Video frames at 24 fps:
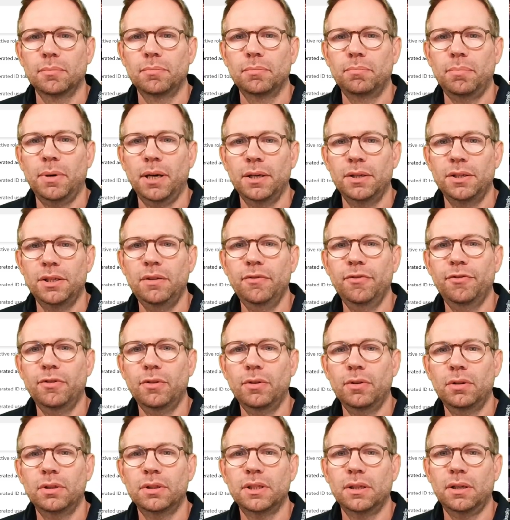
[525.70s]
by
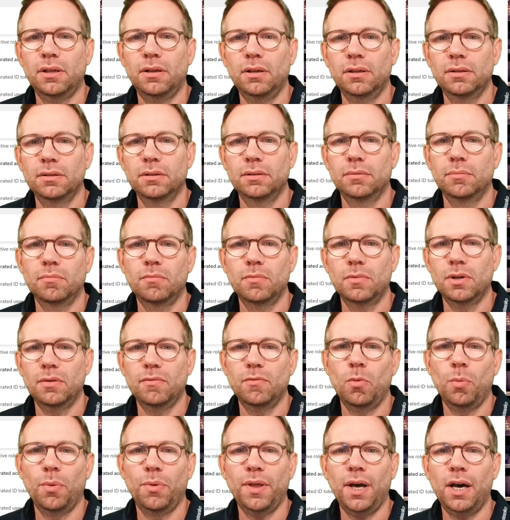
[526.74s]
default
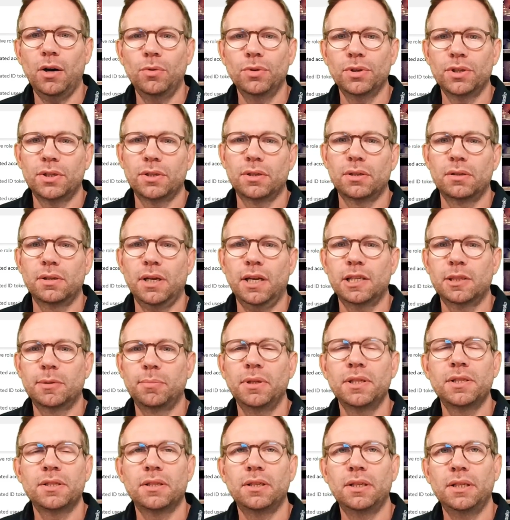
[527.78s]
without
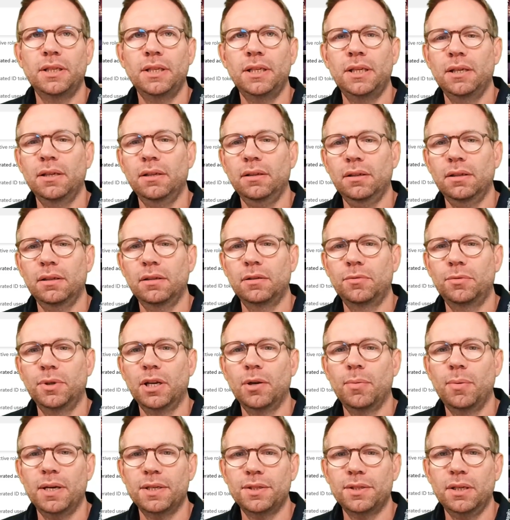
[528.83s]
explicitly
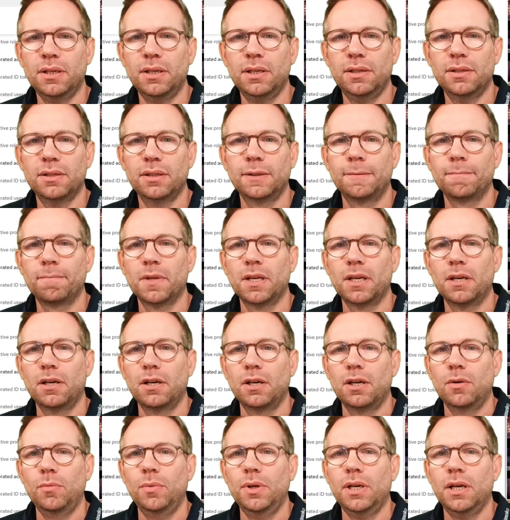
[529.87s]
requesting it.
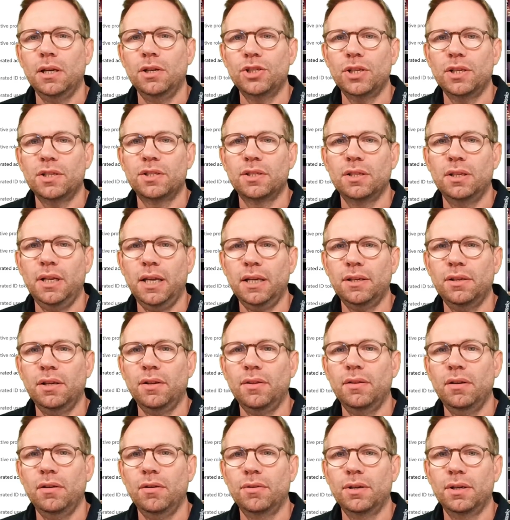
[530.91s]
We can just selecting
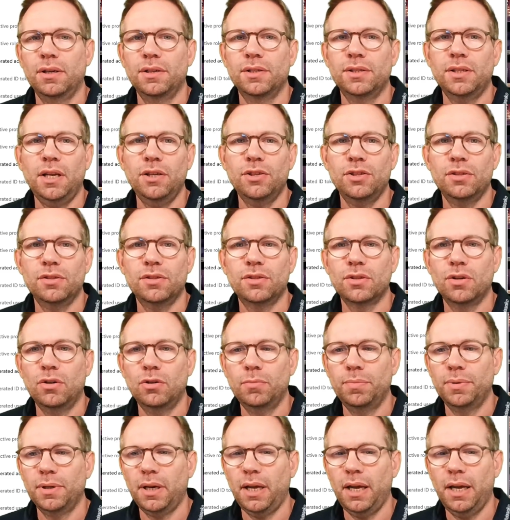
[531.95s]
the organization
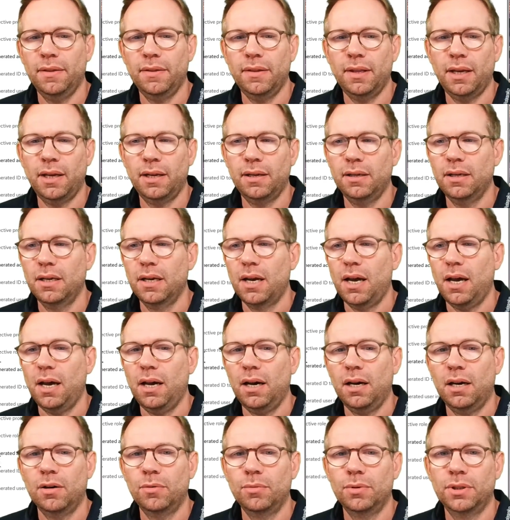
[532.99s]
scope, and then
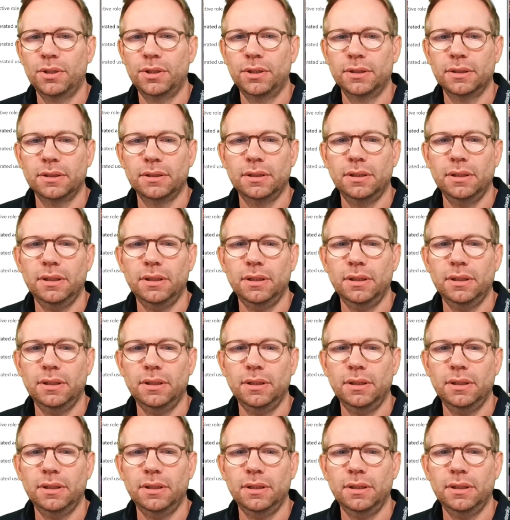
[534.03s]
our